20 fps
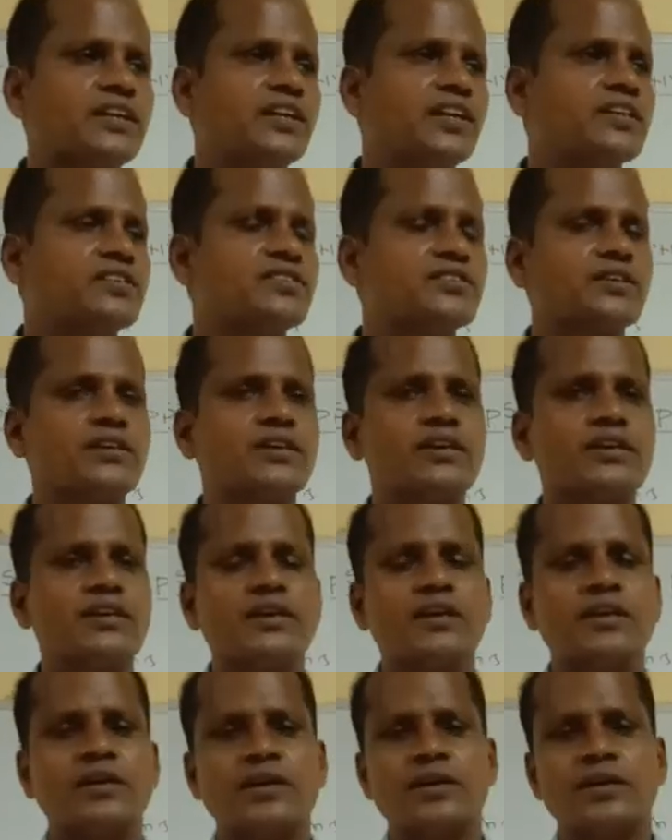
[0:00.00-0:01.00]
as
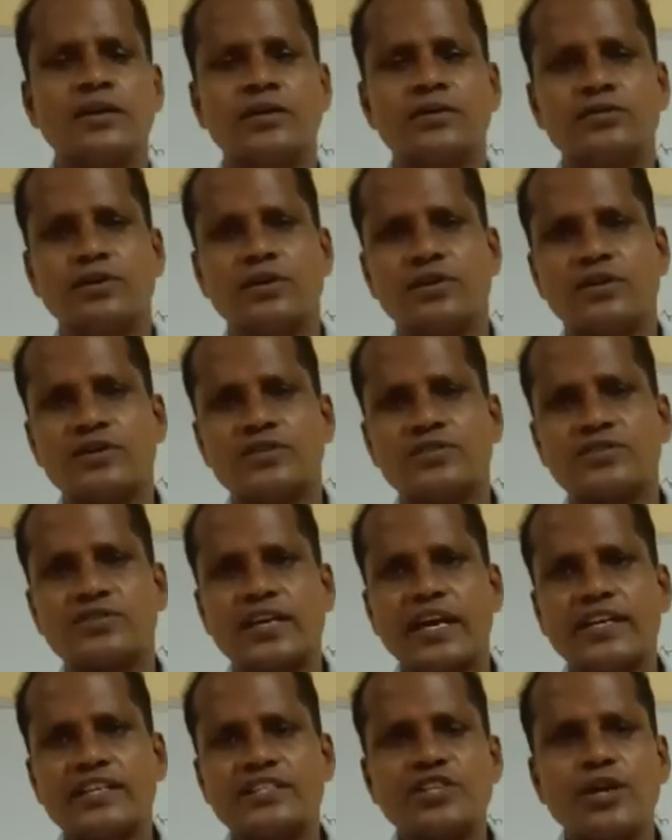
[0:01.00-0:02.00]
the
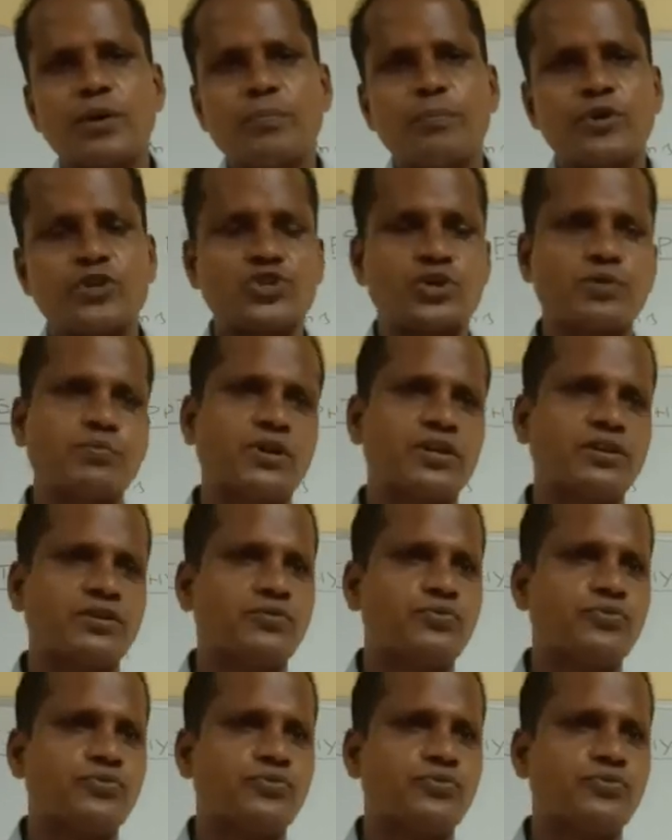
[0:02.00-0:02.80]
science of measurement.